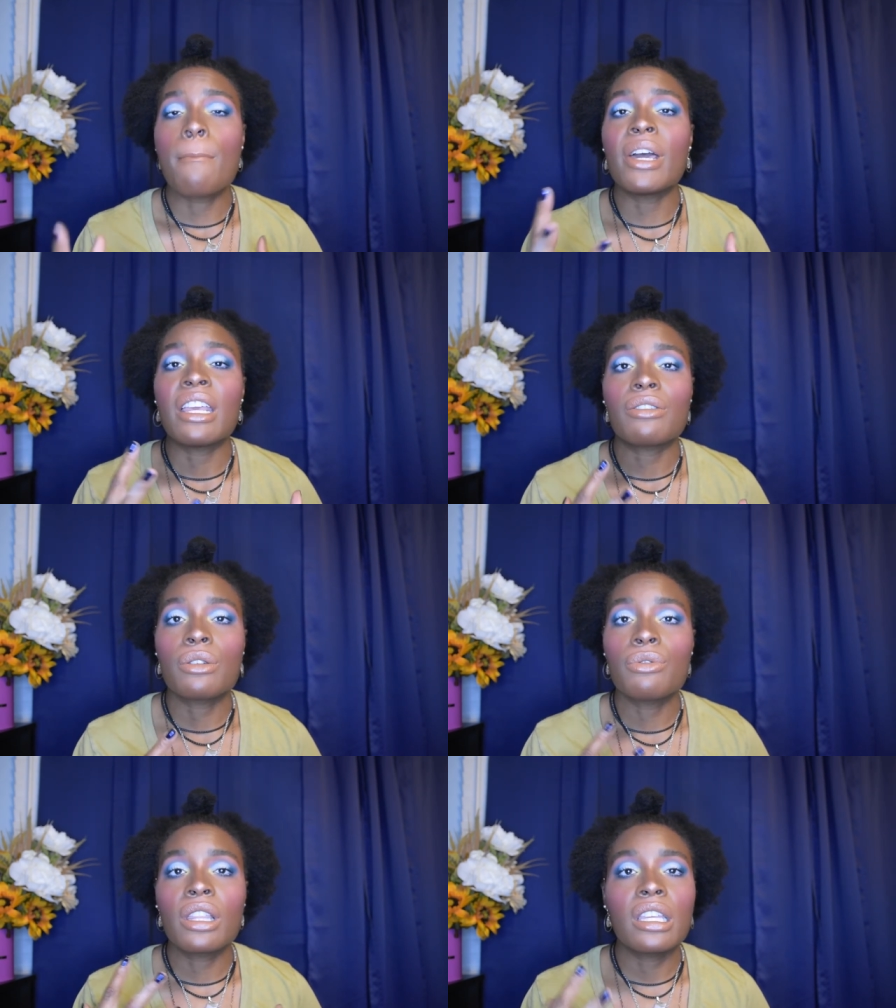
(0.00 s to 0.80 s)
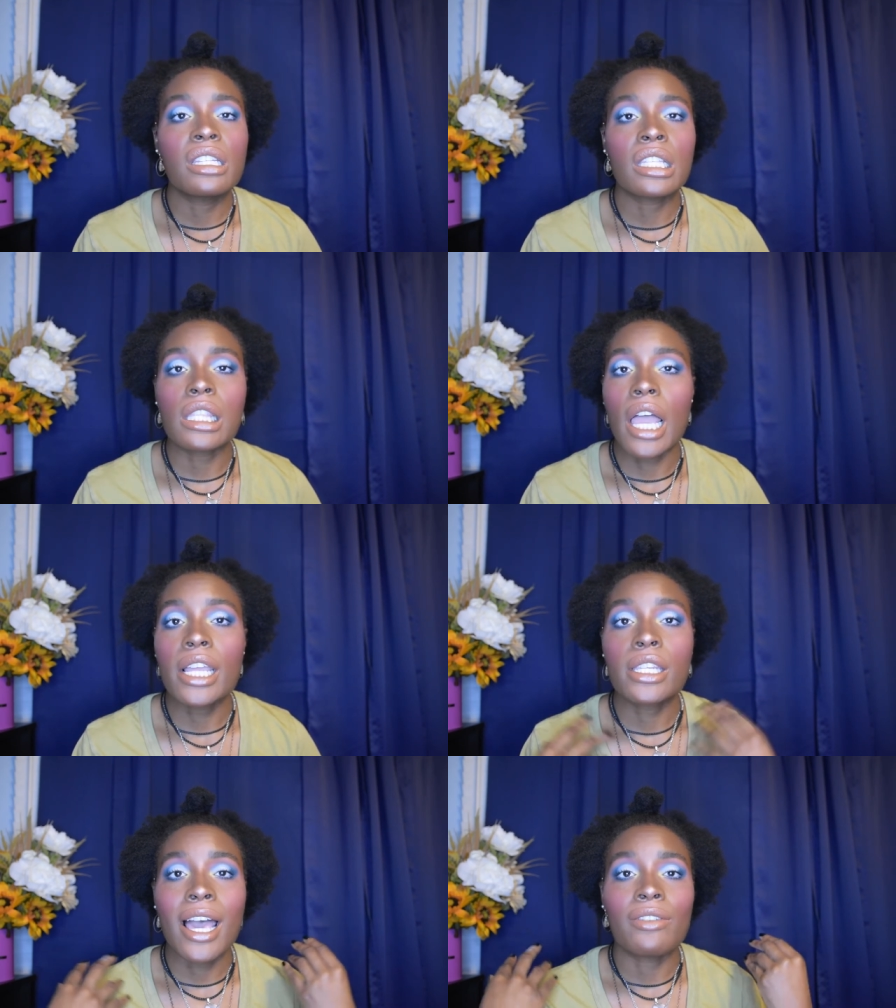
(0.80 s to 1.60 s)
but if you really just
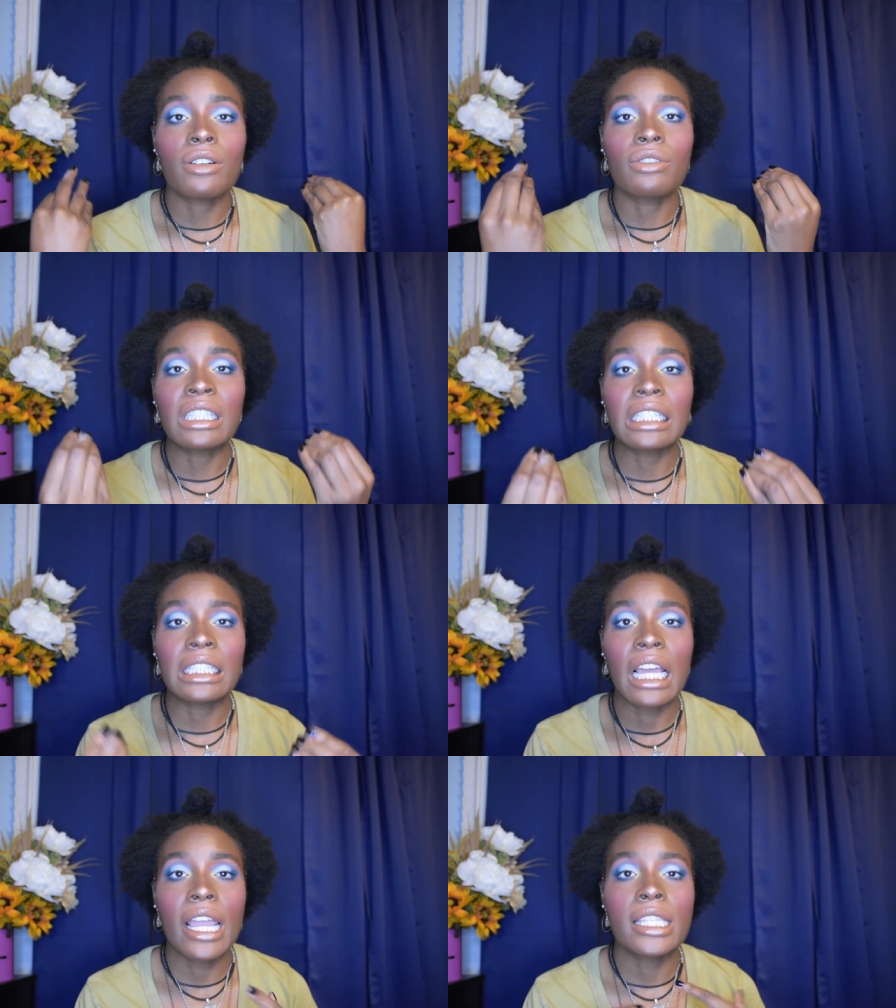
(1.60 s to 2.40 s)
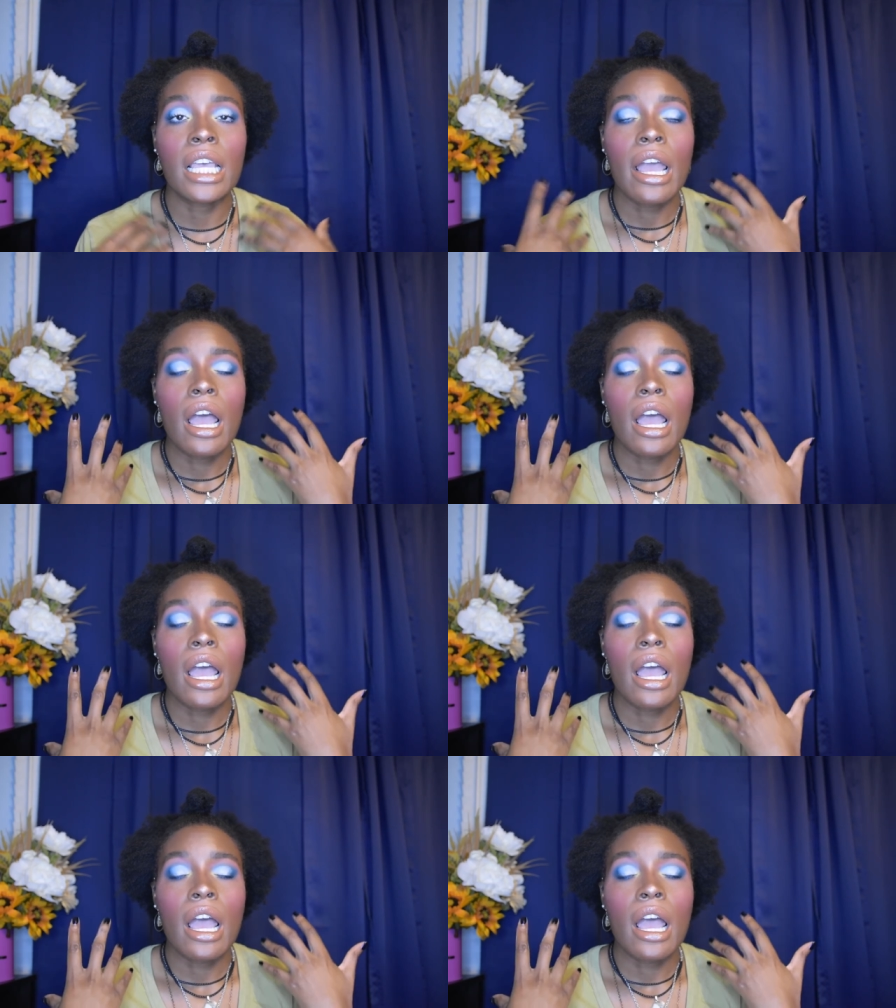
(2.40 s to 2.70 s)
like to have a really nice